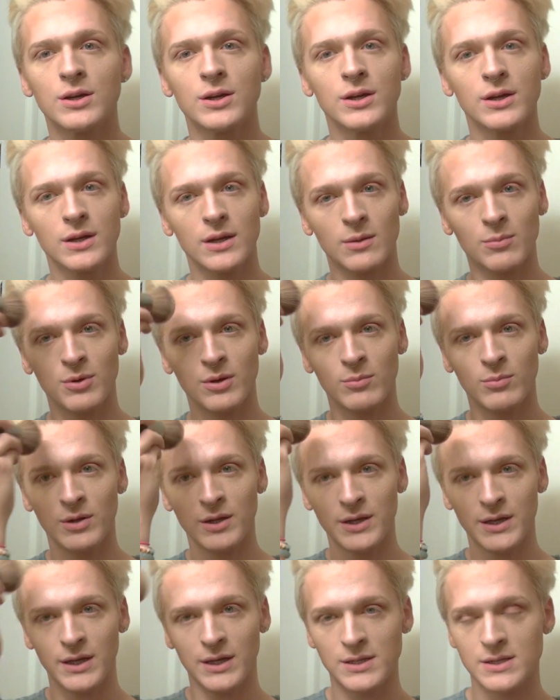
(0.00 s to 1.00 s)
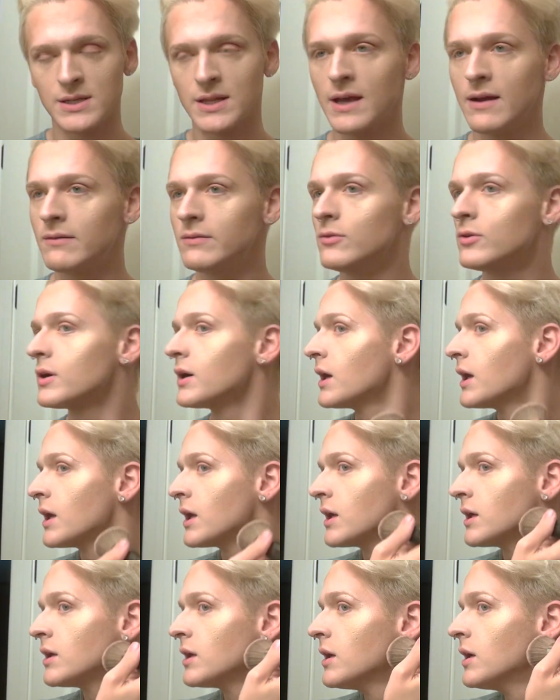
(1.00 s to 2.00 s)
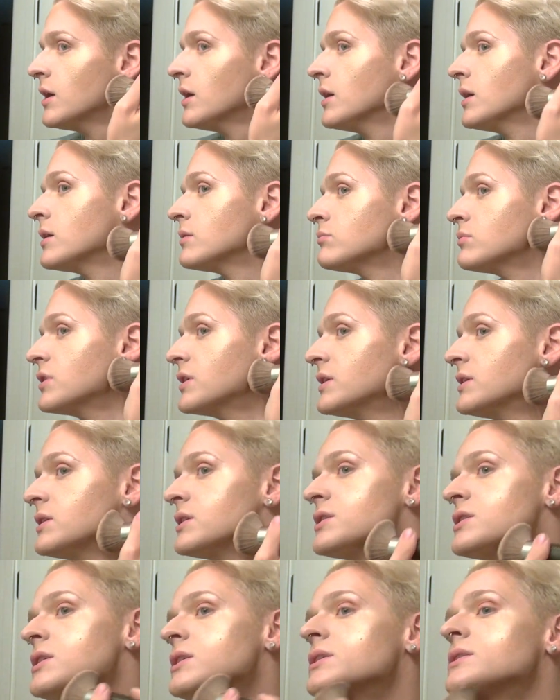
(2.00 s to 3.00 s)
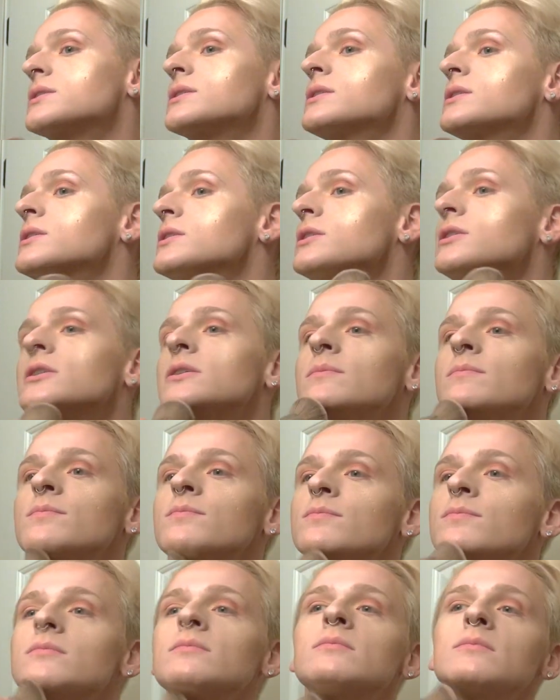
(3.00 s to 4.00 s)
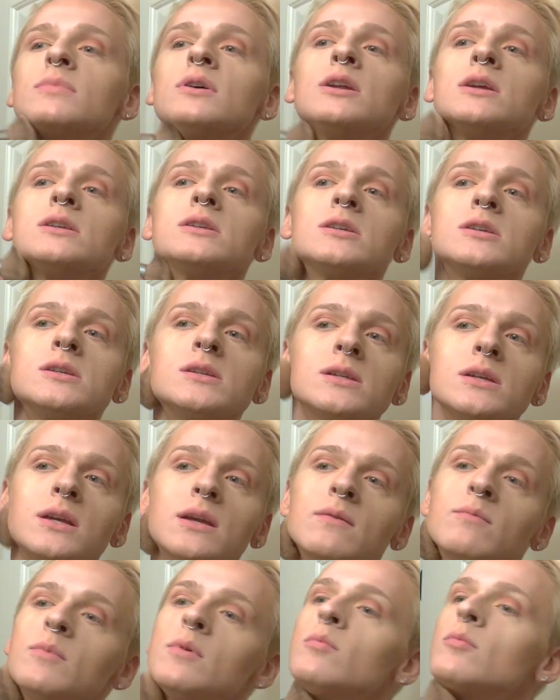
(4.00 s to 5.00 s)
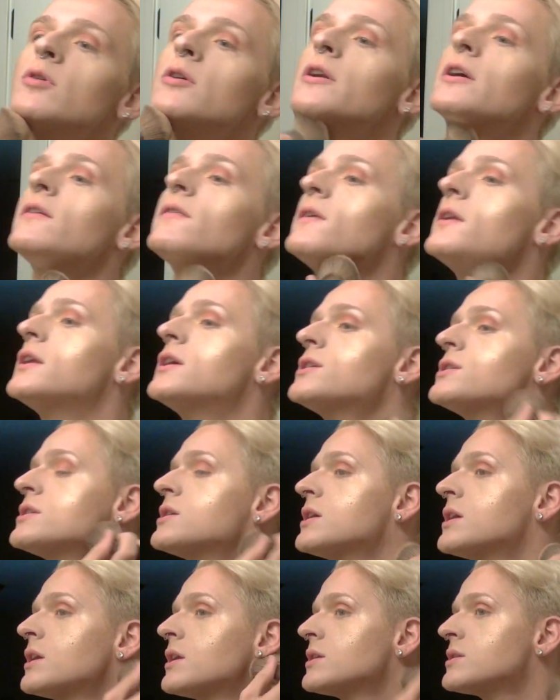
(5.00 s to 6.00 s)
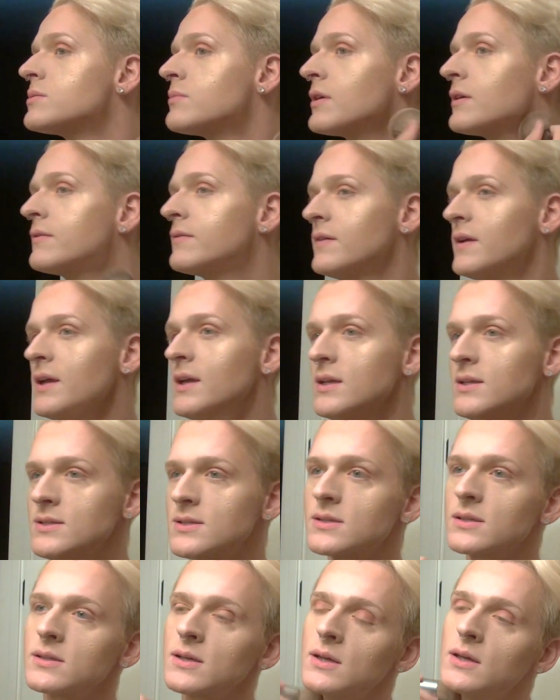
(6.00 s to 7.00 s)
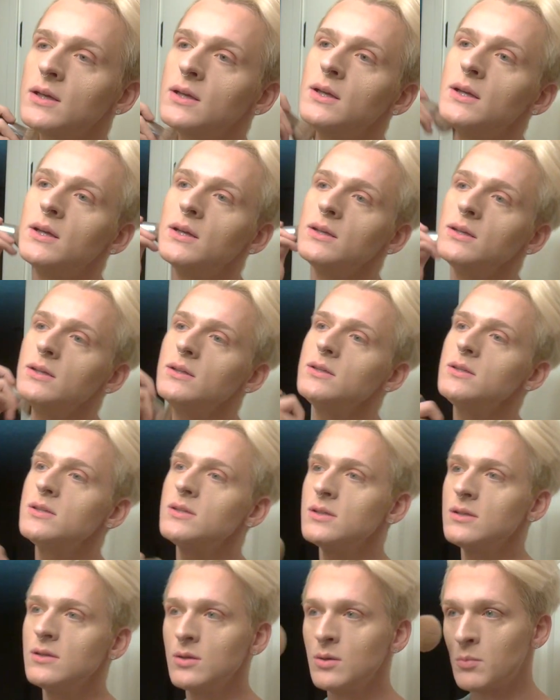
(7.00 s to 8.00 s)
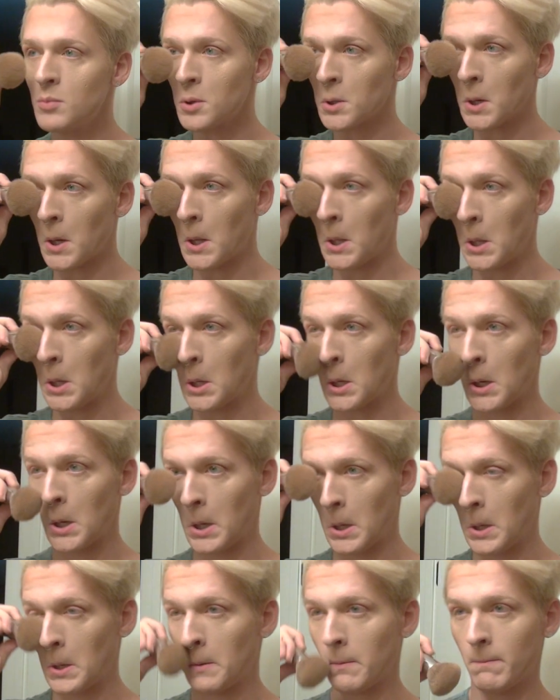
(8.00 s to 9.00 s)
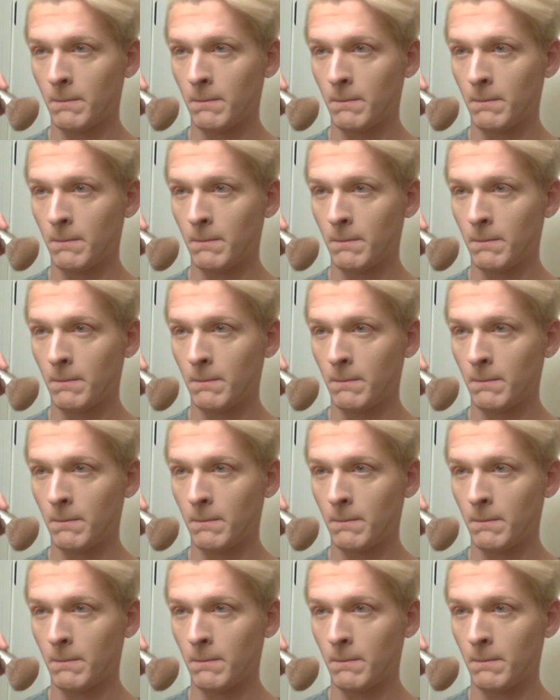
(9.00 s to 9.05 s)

You're gonna, I'm going to blend it into that forehead, blend the cheeks a little, but it's just to give me more definition to my face. And just a little more color.